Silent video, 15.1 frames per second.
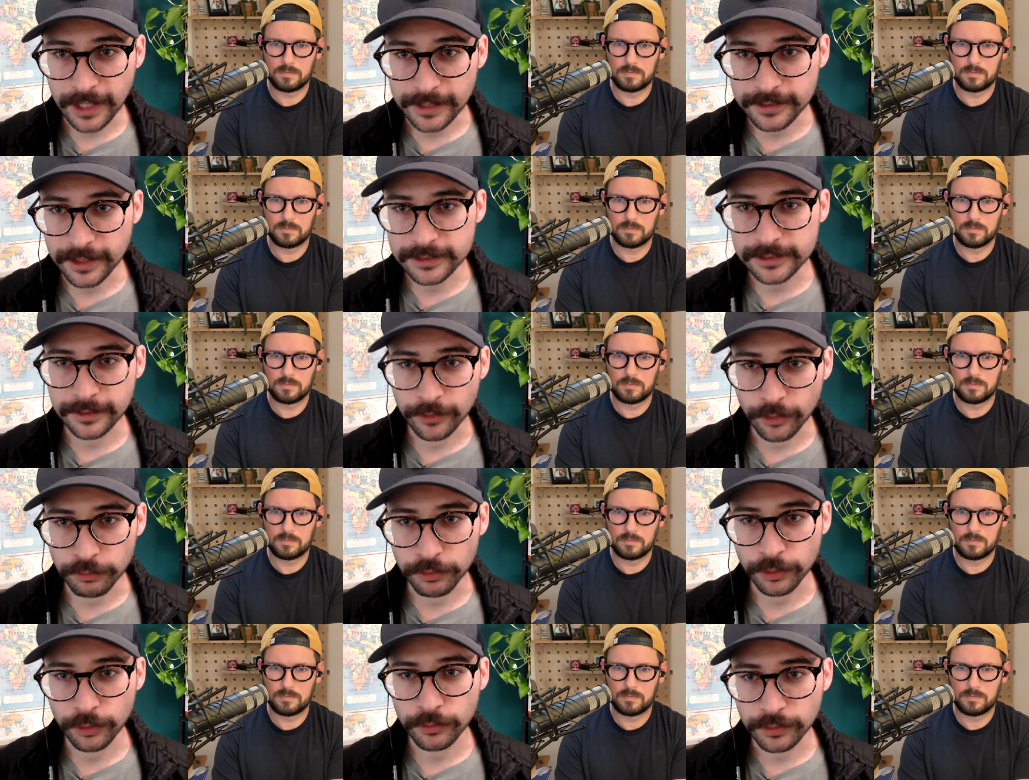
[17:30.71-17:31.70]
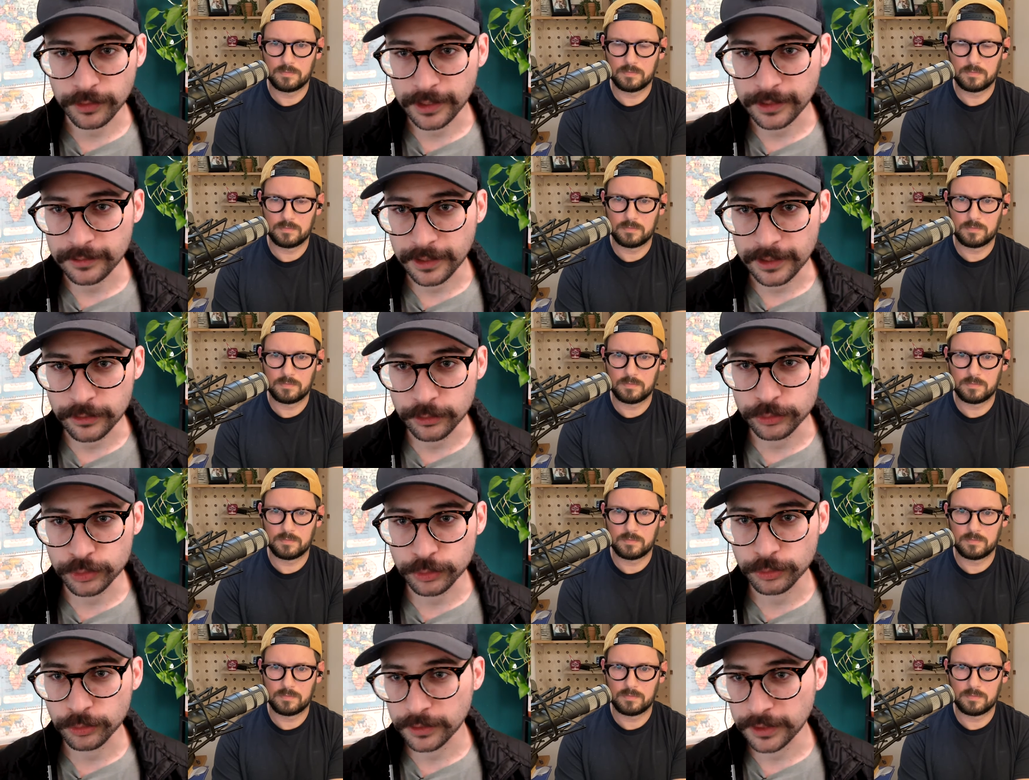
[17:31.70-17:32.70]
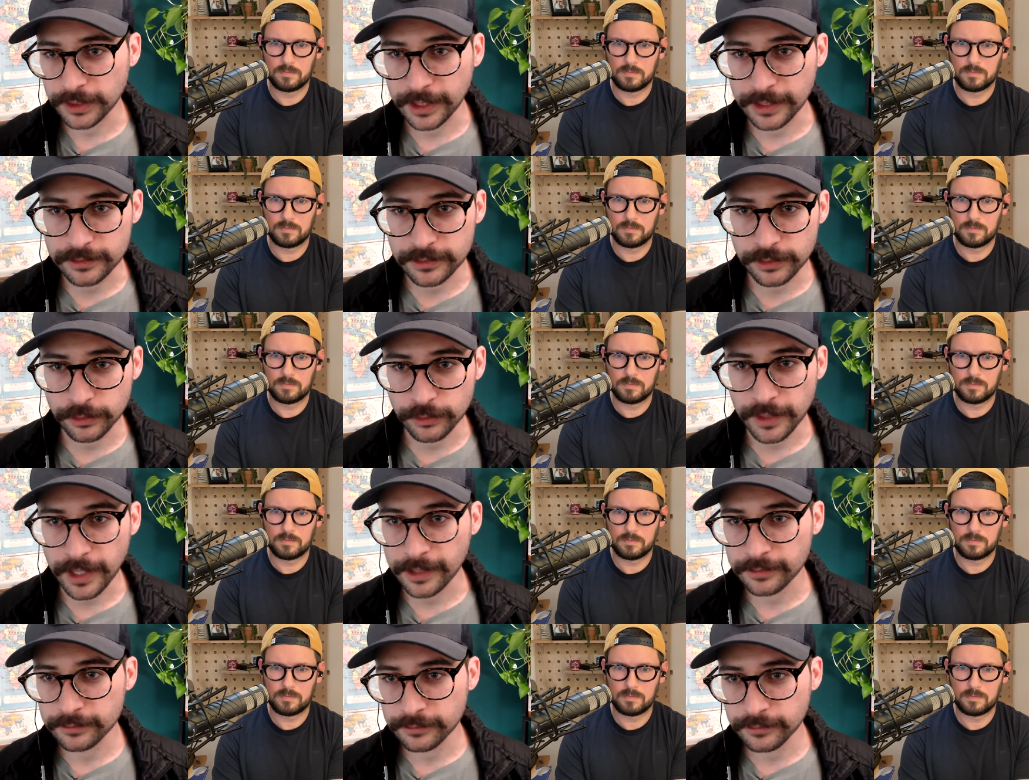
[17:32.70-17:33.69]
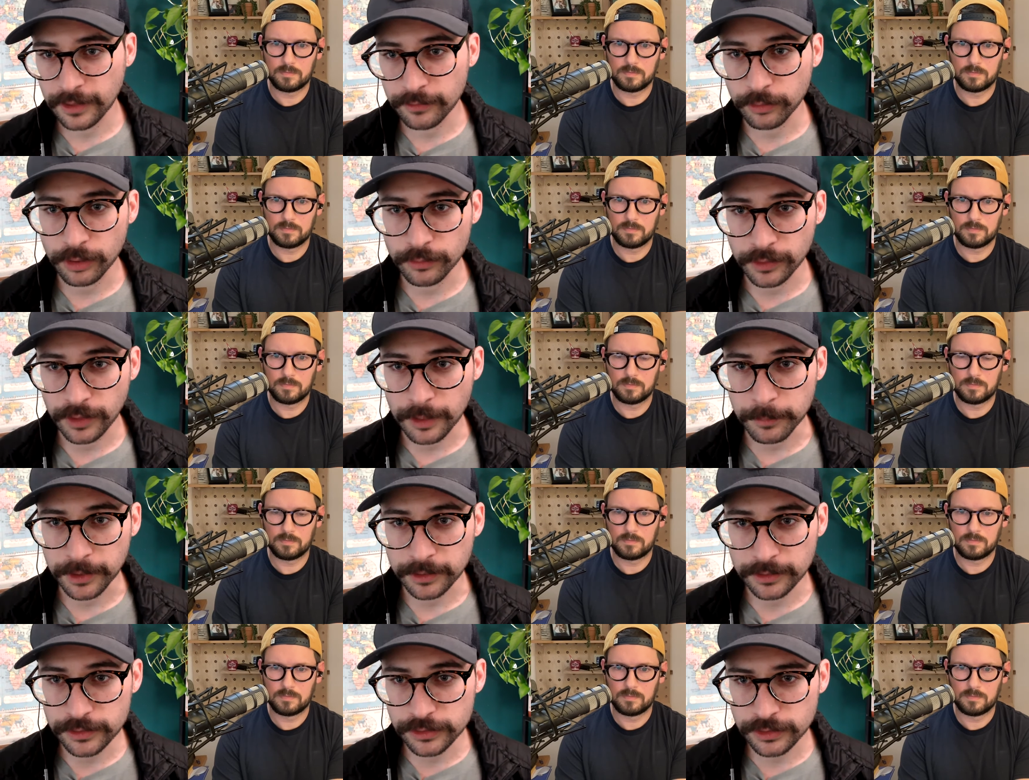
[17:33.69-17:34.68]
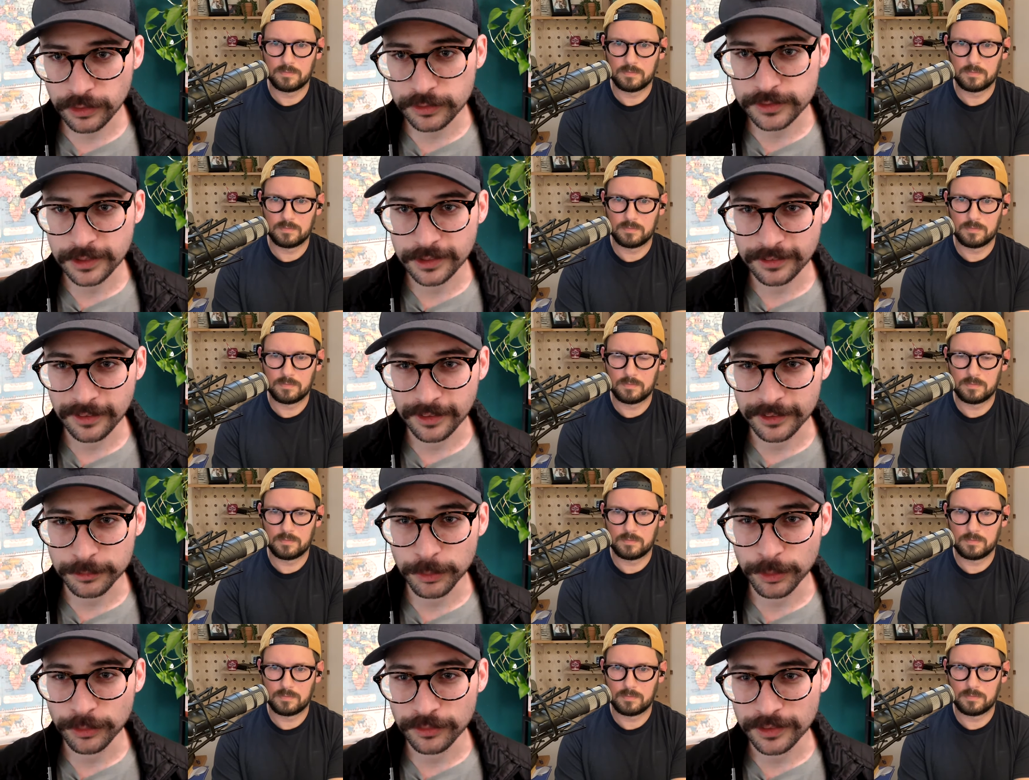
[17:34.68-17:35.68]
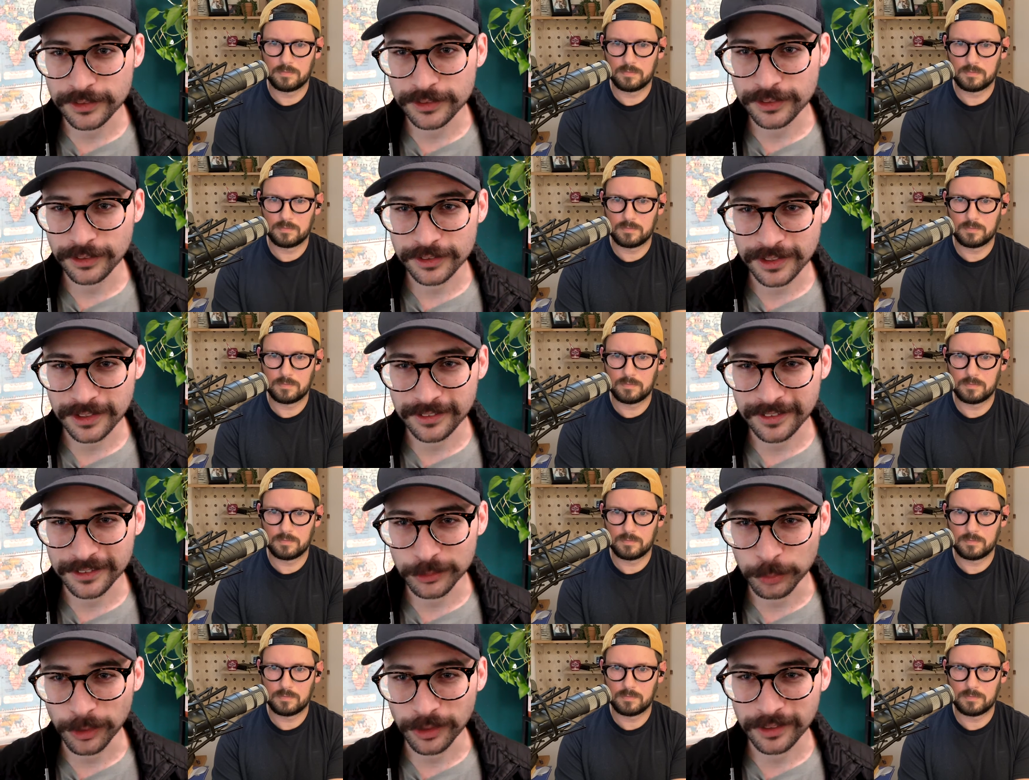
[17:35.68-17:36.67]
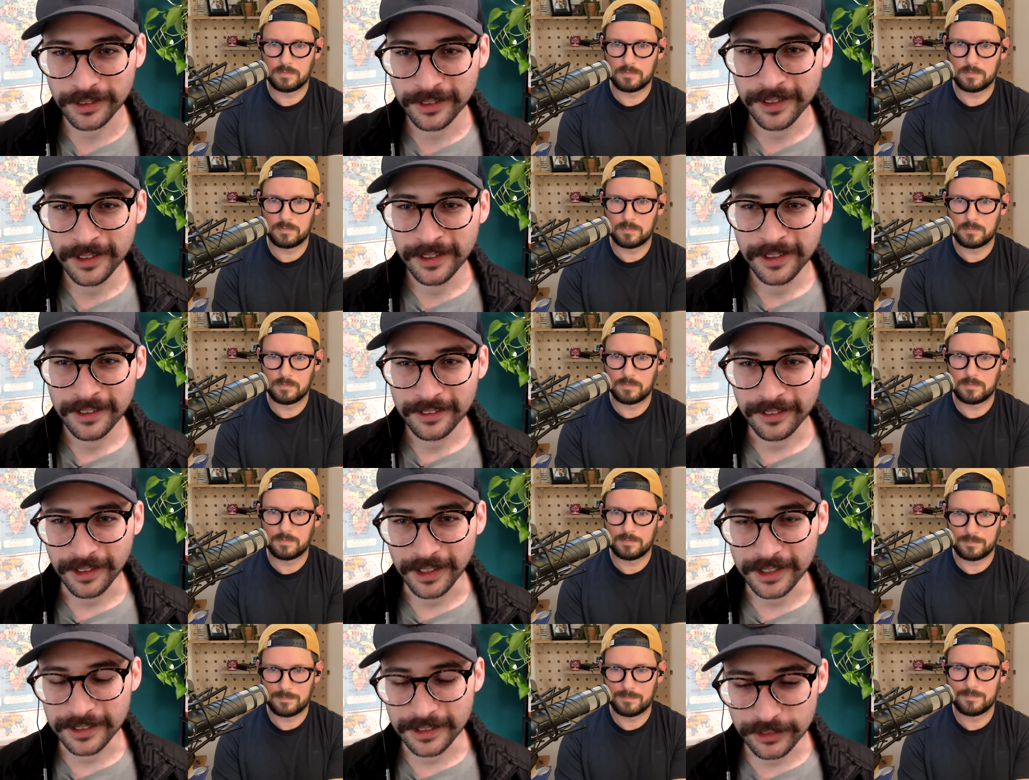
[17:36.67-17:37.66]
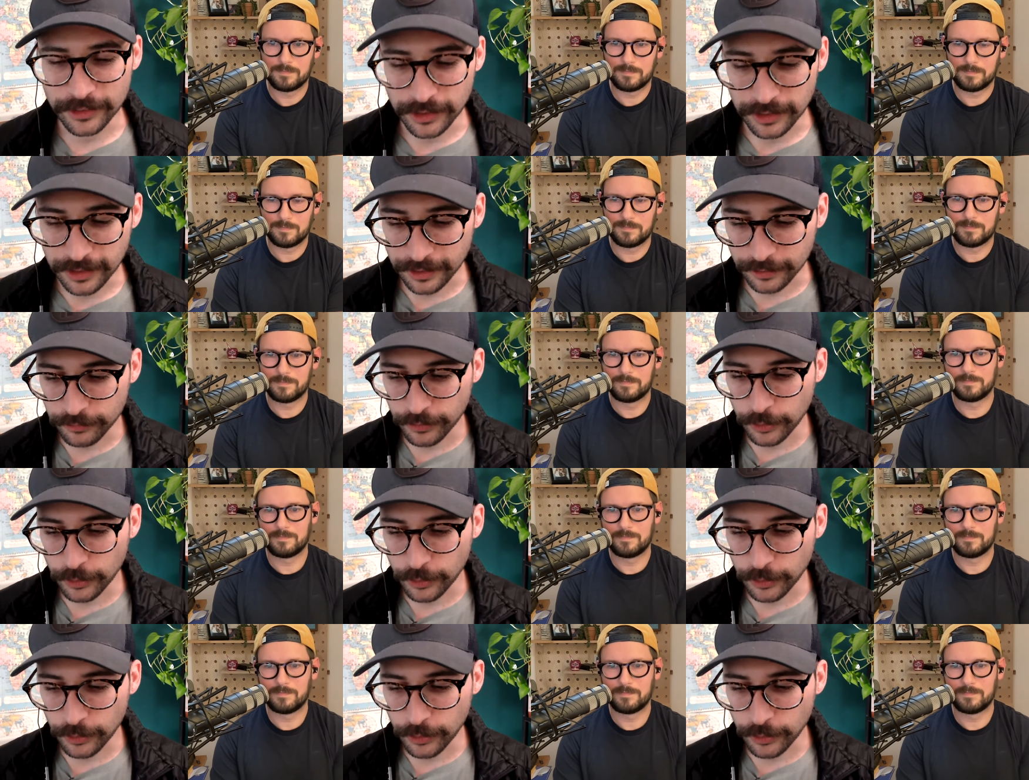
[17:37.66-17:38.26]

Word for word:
Speaker 1: that testing over and over again that you truly get to that level of alignment because you start seeing things move and you start seeing things work. Uh, and then you can kind of